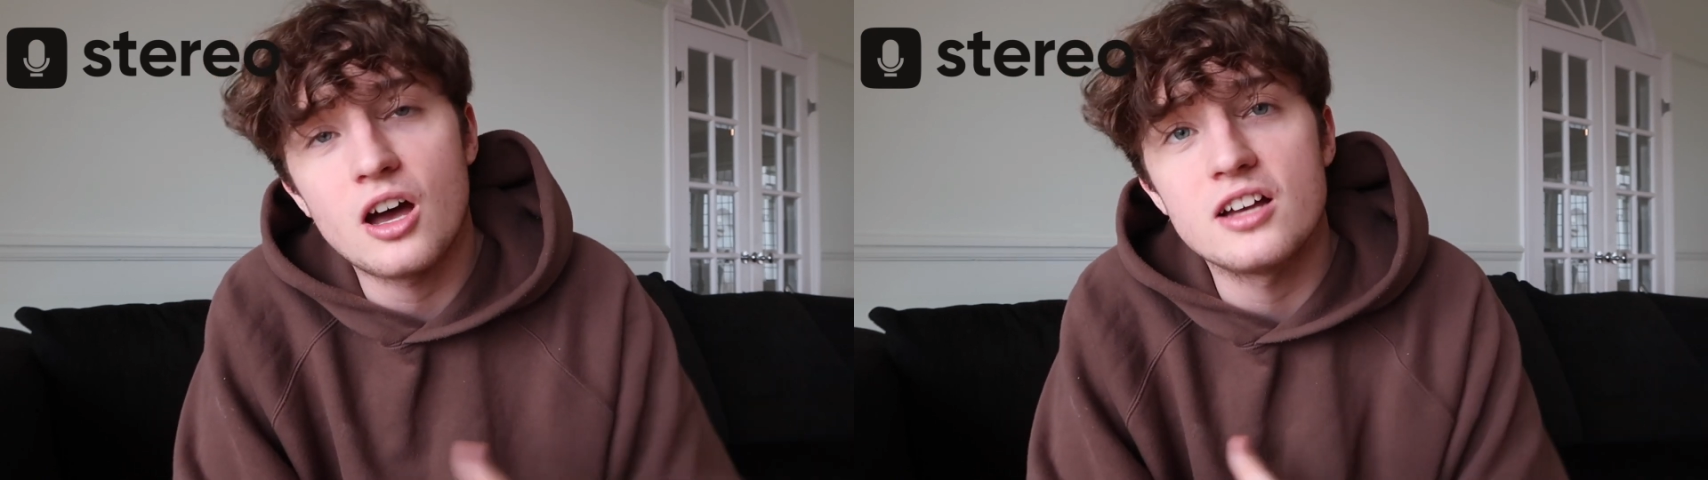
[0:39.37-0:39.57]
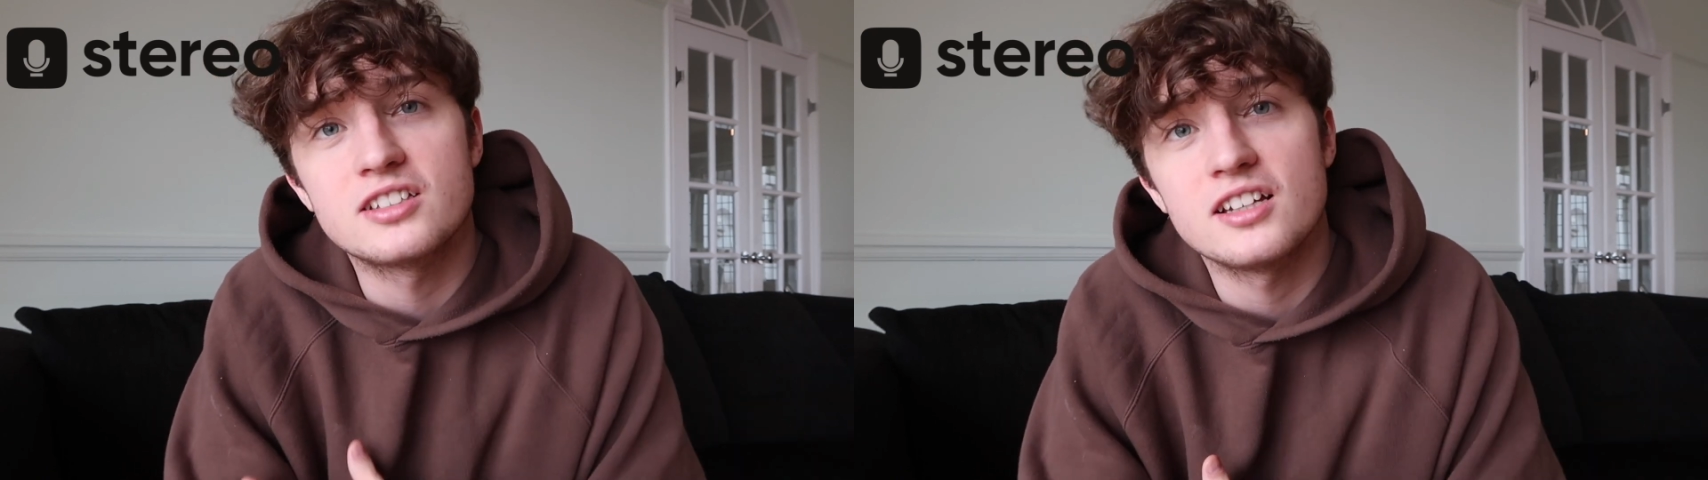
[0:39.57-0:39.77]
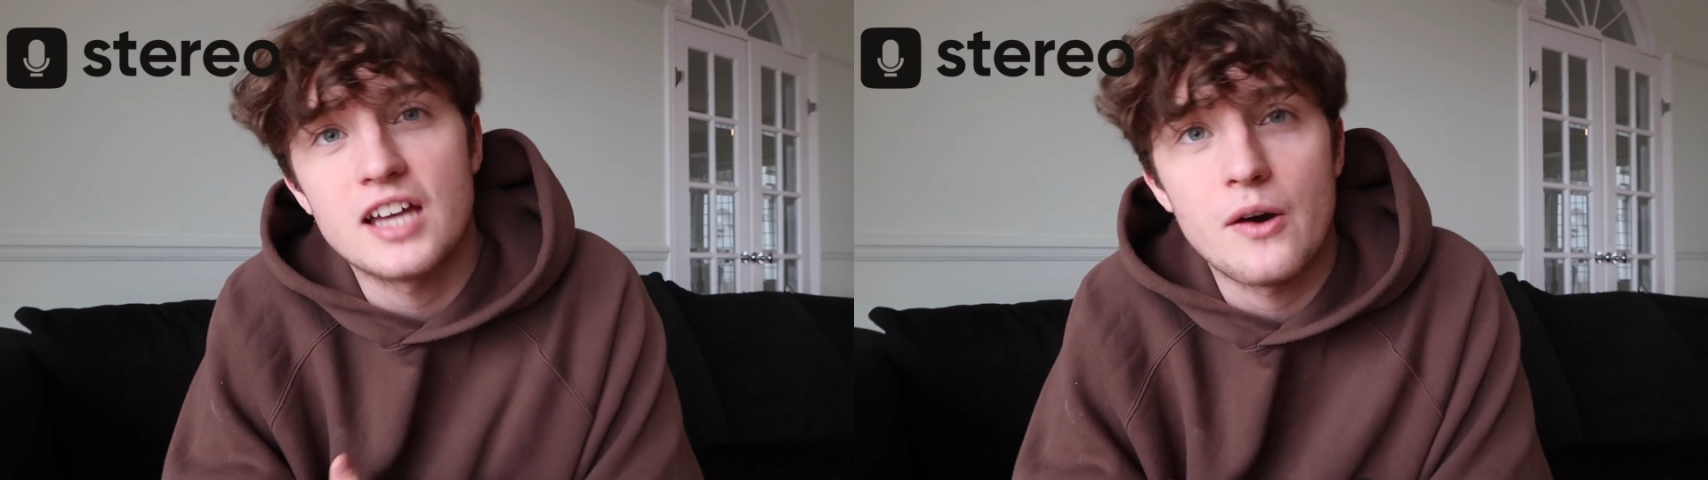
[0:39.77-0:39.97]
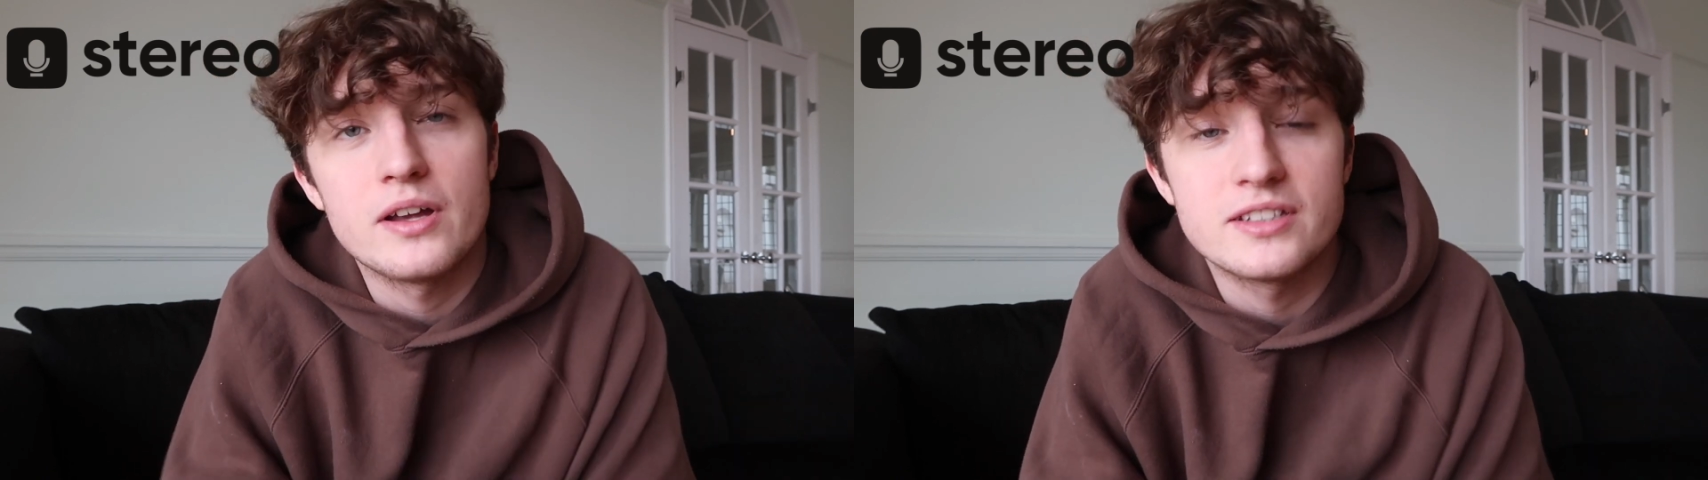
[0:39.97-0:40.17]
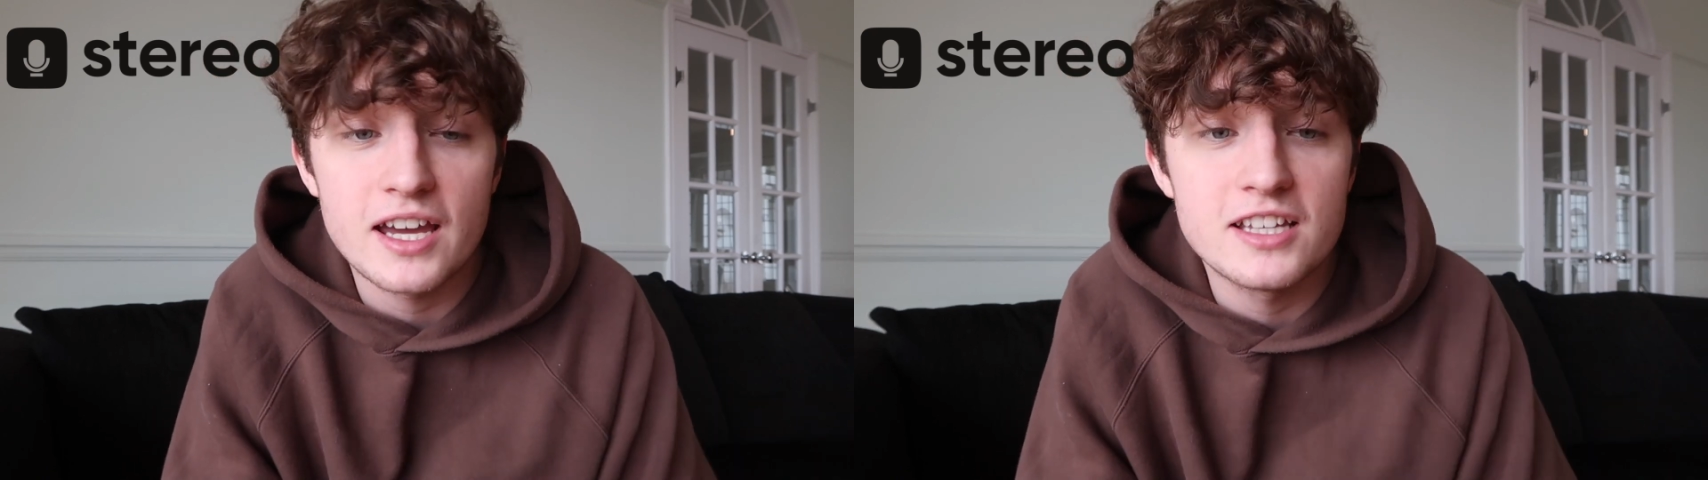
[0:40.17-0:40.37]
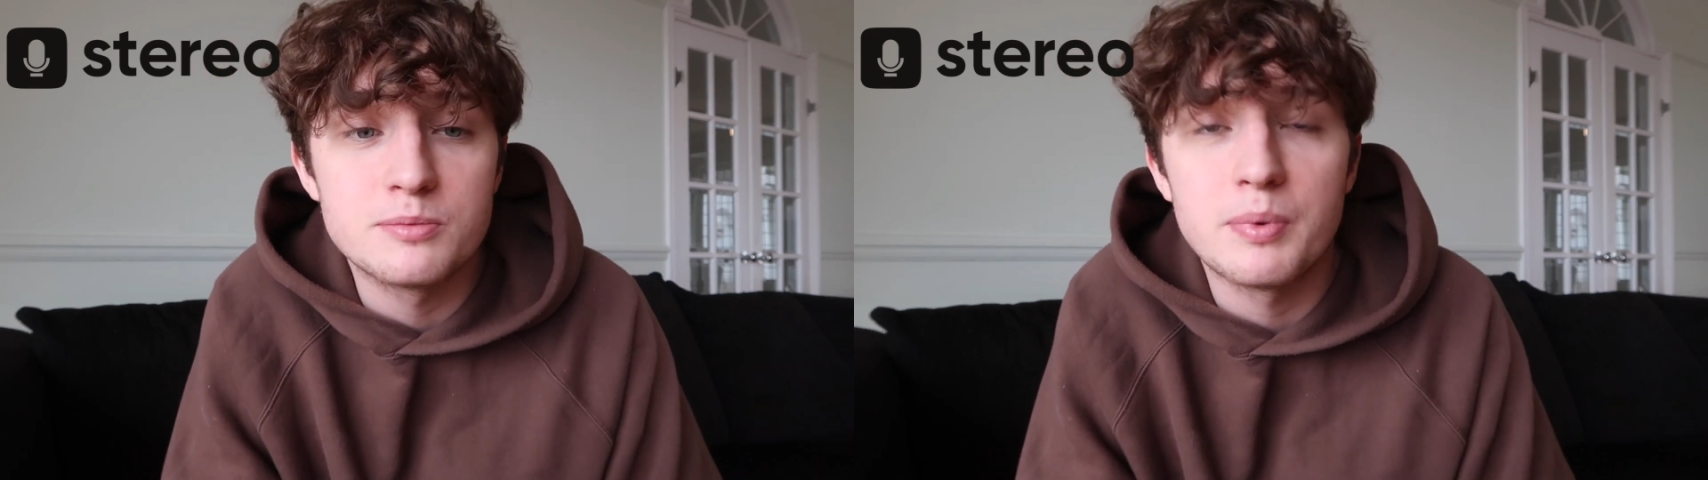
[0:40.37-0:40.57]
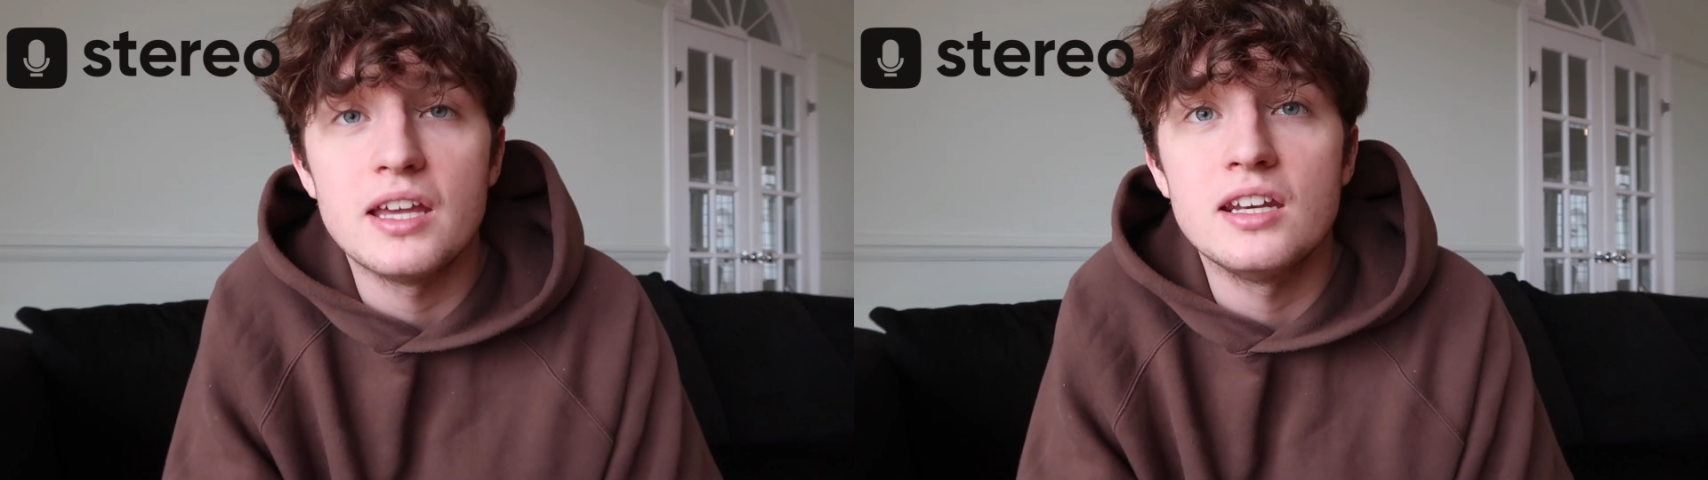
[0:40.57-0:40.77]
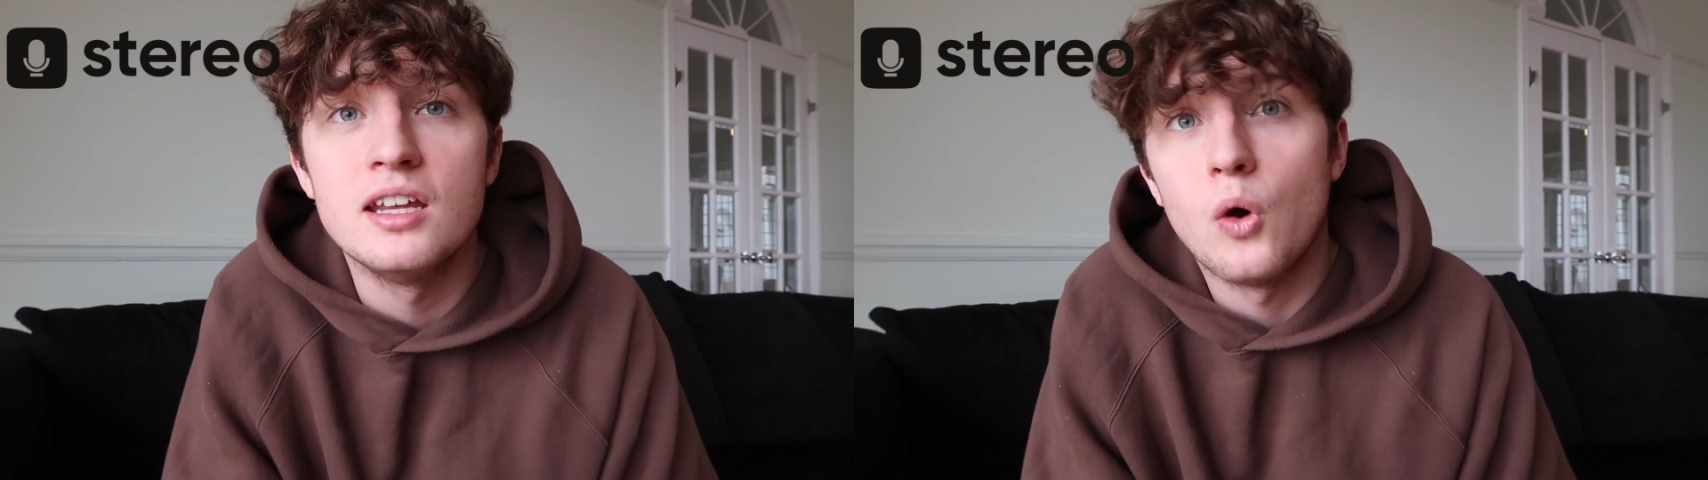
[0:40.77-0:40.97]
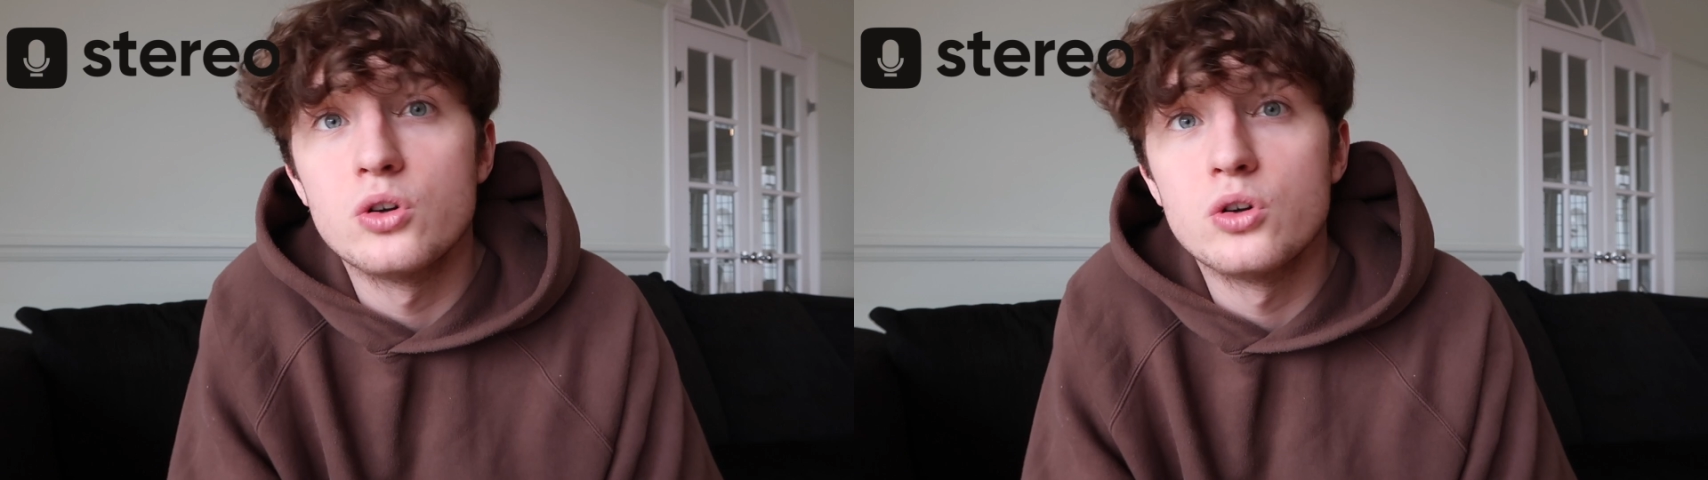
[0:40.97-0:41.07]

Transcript: asking us how our day's been,